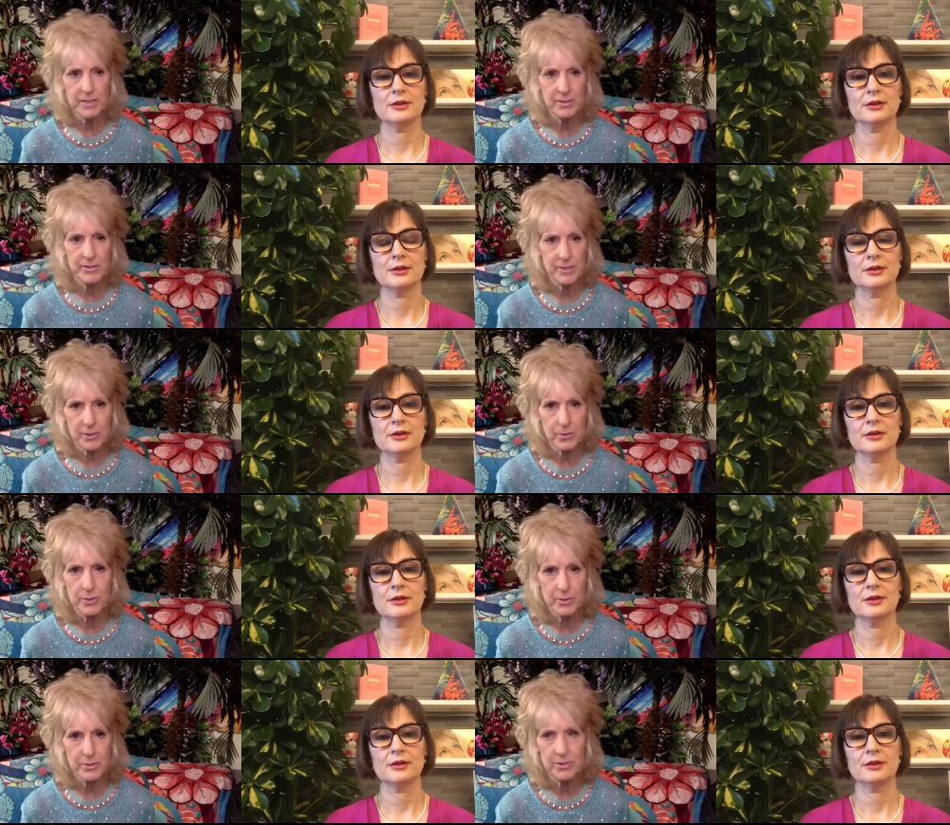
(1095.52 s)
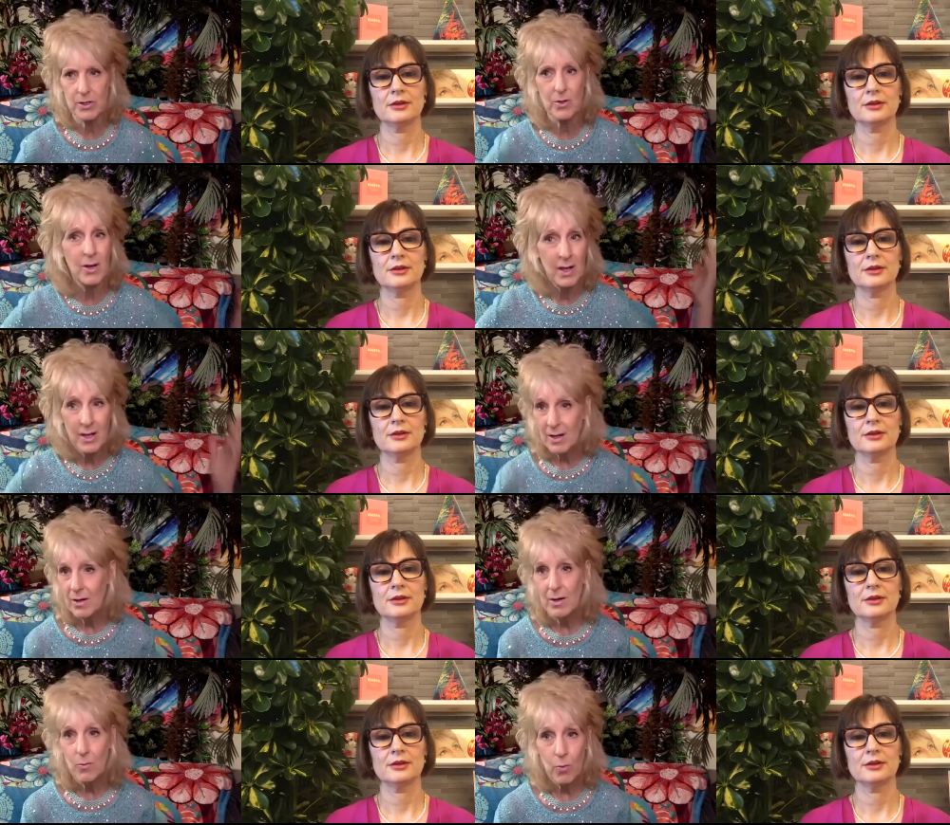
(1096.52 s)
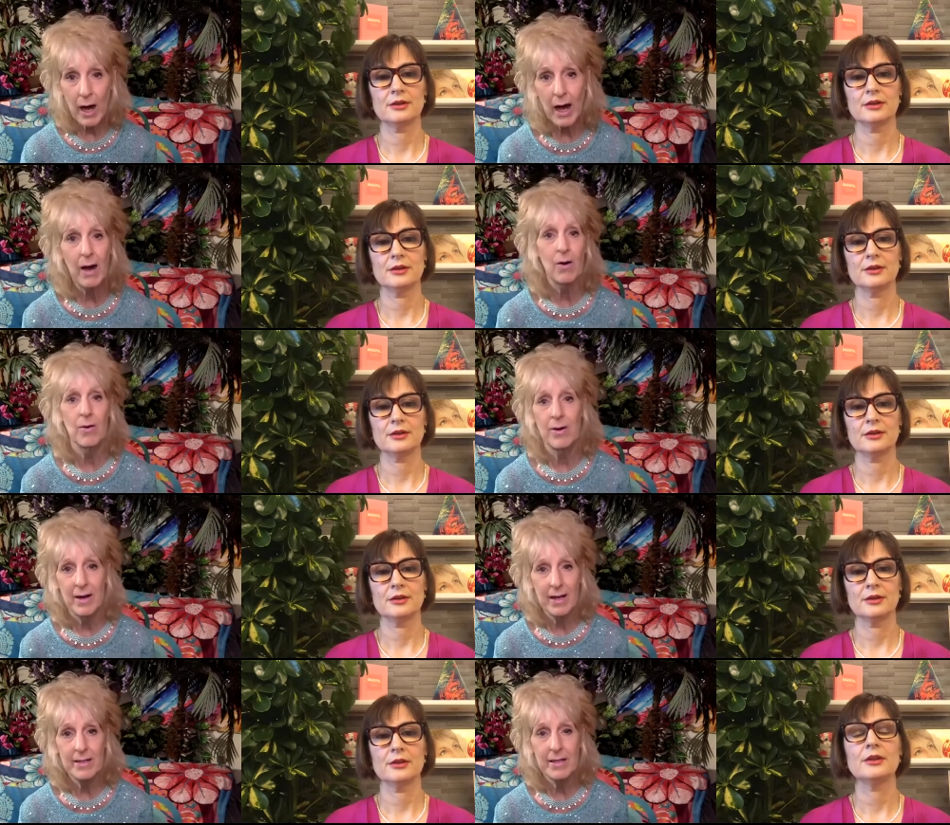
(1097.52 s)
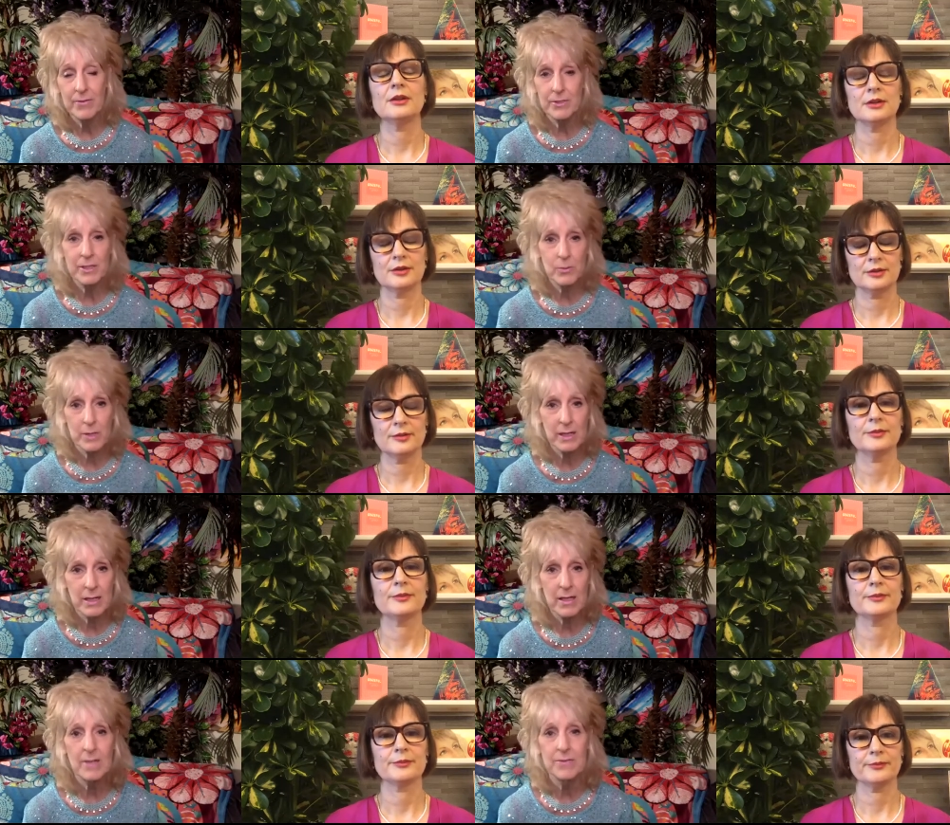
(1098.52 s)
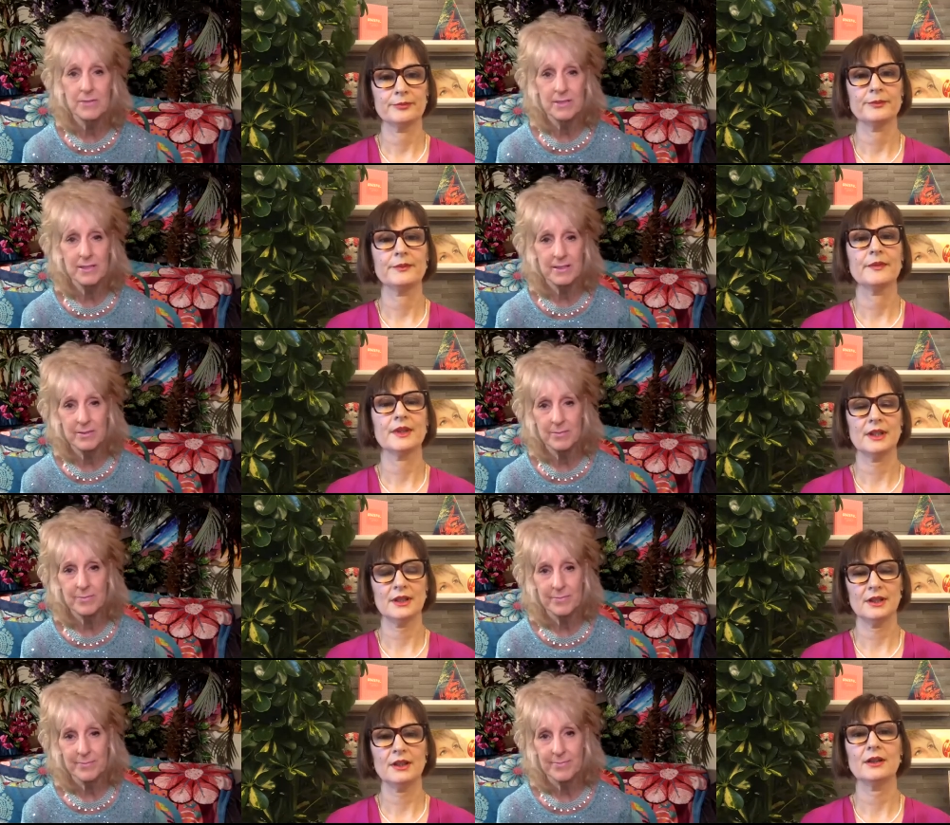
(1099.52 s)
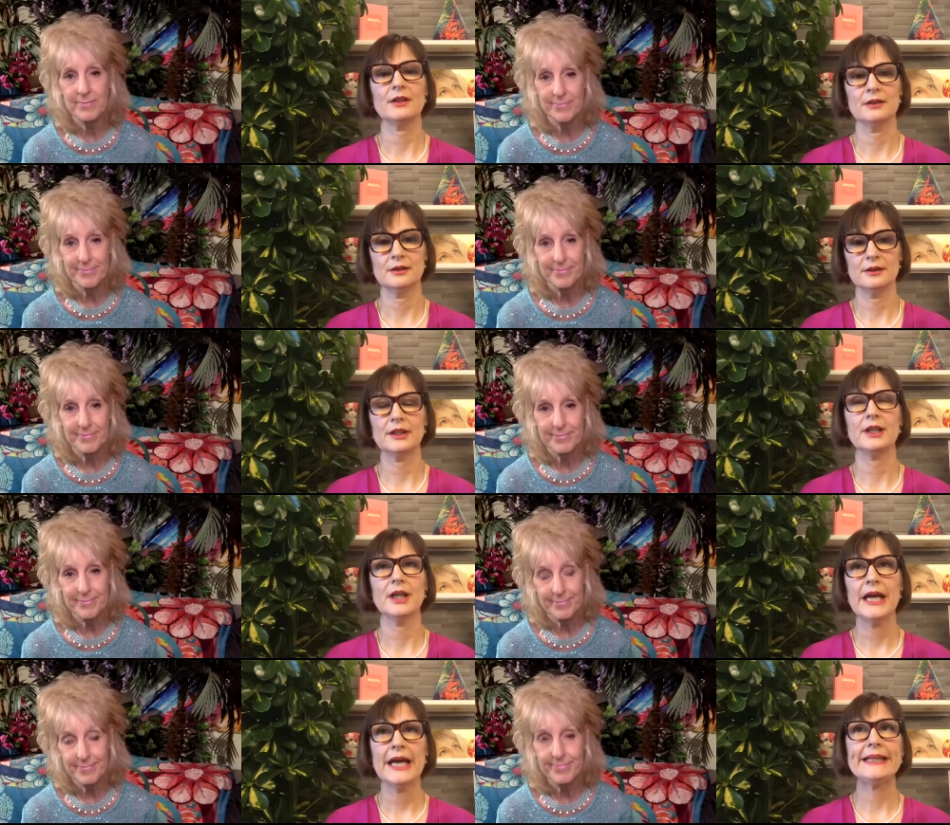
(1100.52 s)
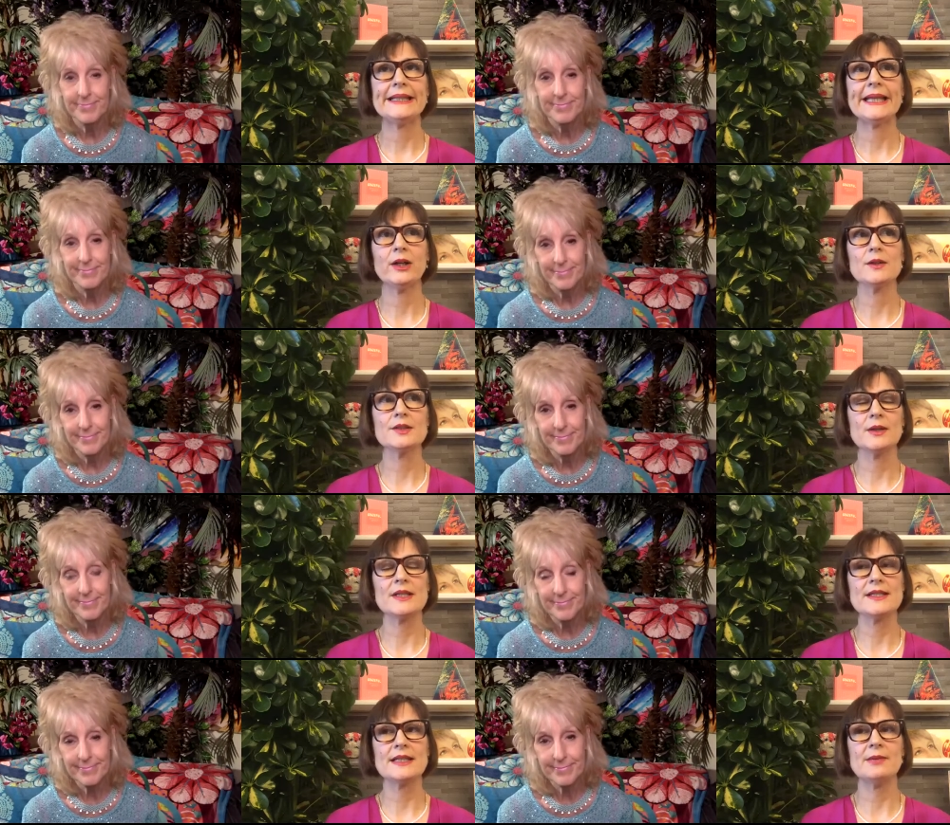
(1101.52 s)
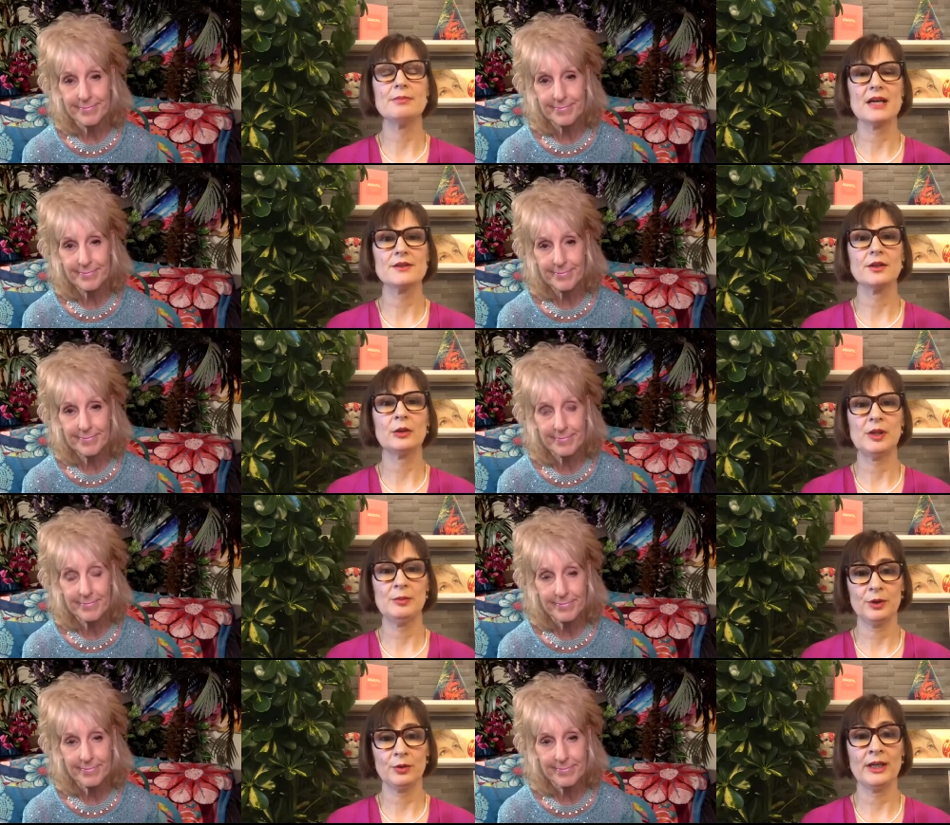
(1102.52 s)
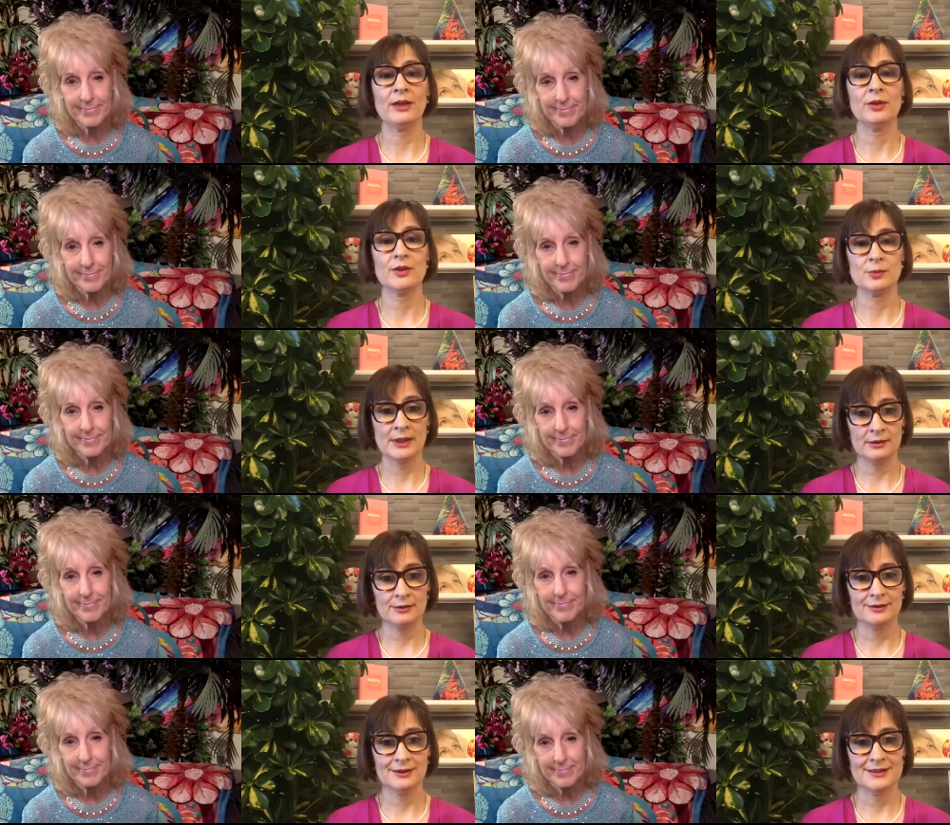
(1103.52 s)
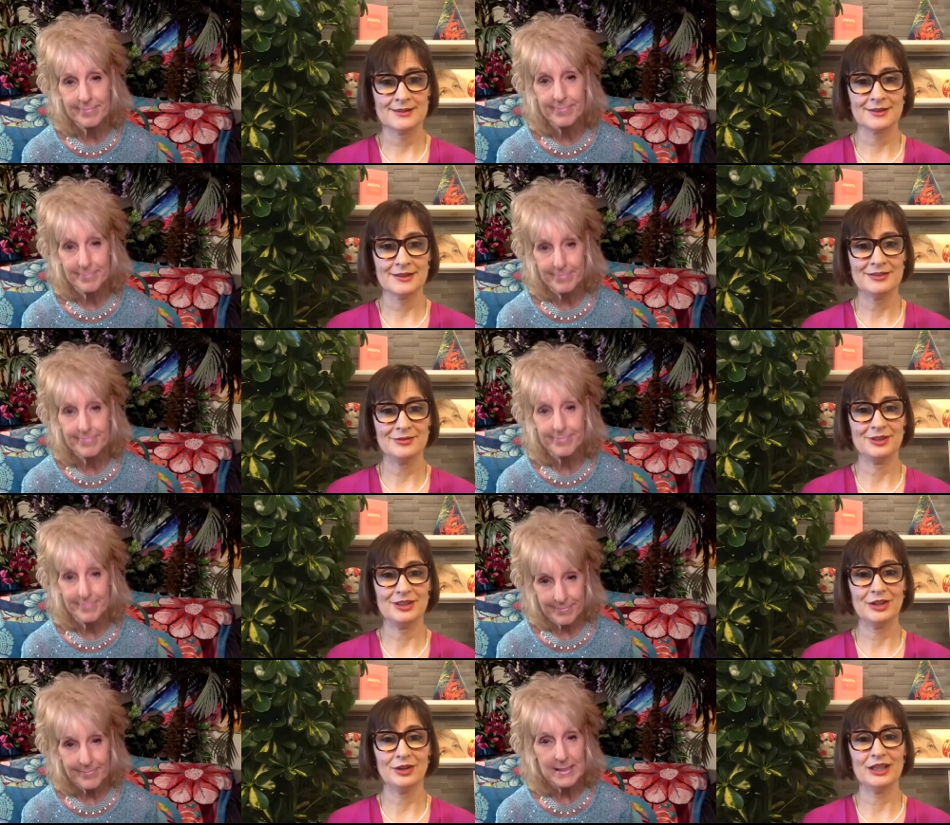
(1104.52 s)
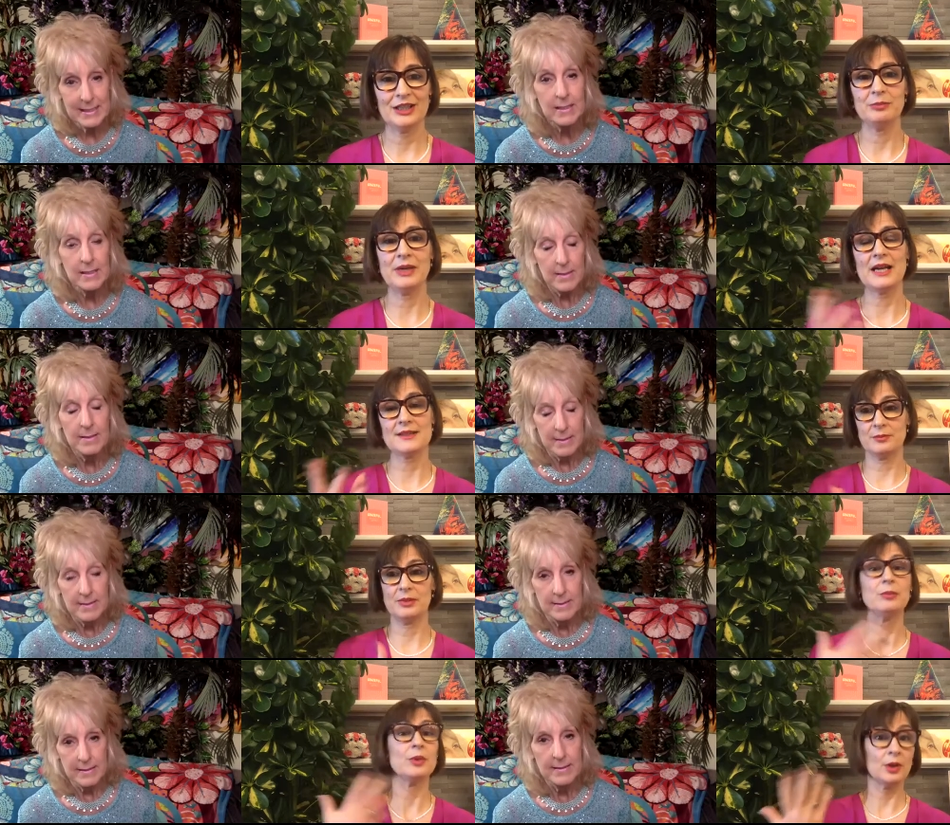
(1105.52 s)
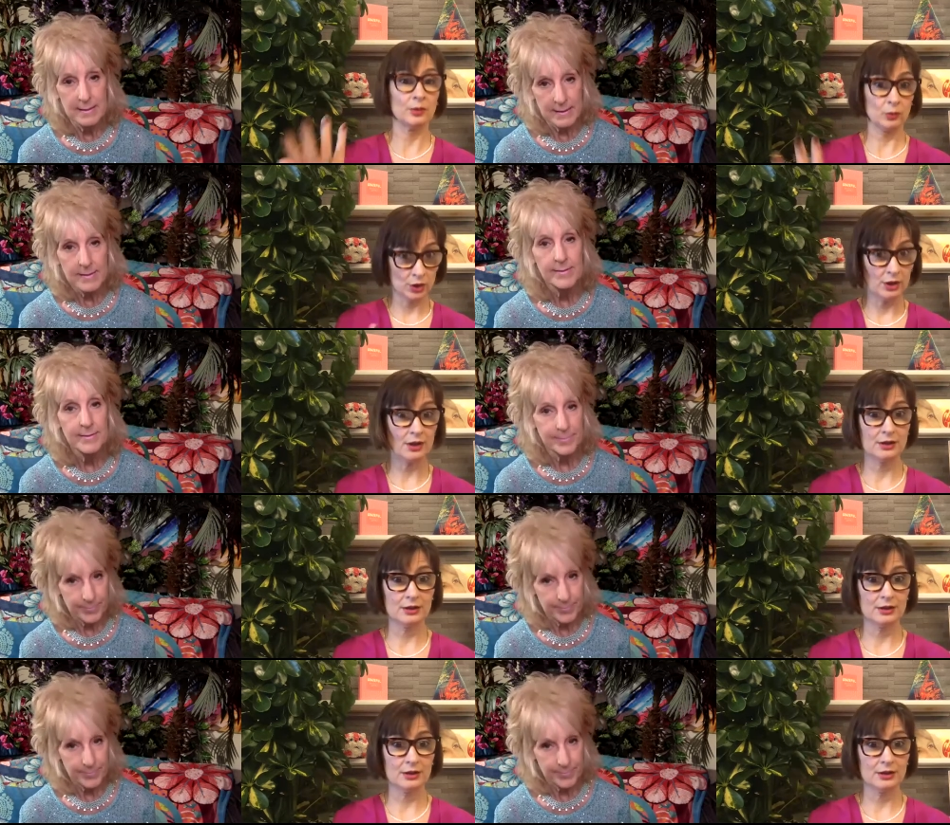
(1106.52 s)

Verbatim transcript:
Speaker 1: years at a career and just go, wow, I never did what I loved, you know? Yeah, yeah.
Speaker 2: And then also it's the impact on the people around as well it's kind of you know it impacts the people at work